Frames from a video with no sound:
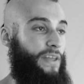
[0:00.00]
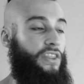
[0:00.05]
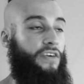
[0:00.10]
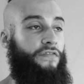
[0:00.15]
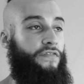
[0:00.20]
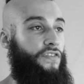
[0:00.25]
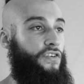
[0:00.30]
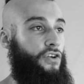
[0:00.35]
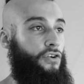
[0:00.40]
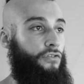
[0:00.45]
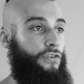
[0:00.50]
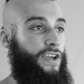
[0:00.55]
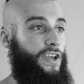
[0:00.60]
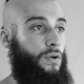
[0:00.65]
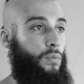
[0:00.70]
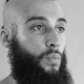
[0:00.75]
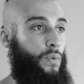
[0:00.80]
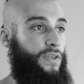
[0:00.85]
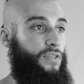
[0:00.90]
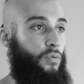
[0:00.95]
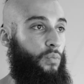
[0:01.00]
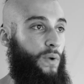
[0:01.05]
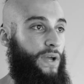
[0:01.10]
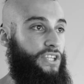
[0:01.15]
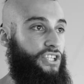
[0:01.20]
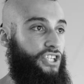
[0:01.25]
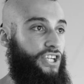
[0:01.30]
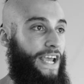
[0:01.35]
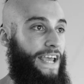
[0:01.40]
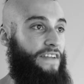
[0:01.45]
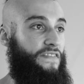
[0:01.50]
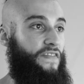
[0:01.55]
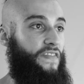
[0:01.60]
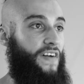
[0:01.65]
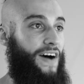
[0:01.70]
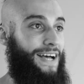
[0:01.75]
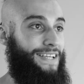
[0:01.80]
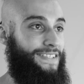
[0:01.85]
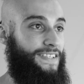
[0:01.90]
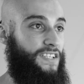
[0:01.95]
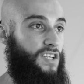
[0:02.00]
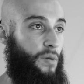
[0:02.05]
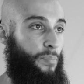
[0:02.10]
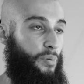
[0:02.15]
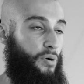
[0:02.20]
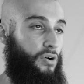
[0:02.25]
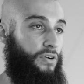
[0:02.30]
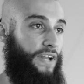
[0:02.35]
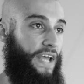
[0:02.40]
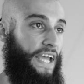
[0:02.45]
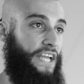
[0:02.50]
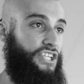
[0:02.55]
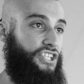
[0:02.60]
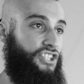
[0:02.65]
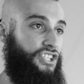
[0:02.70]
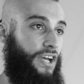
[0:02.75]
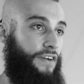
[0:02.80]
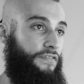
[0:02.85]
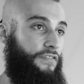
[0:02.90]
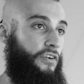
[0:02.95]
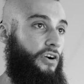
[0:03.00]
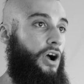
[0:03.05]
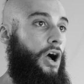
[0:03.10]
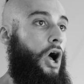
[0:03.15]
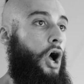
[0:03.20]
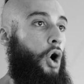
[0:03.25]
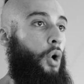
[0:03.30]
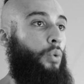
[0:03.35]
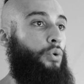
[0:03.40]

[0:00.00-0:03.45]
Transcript: and the fury with which it fastened upon each sufferer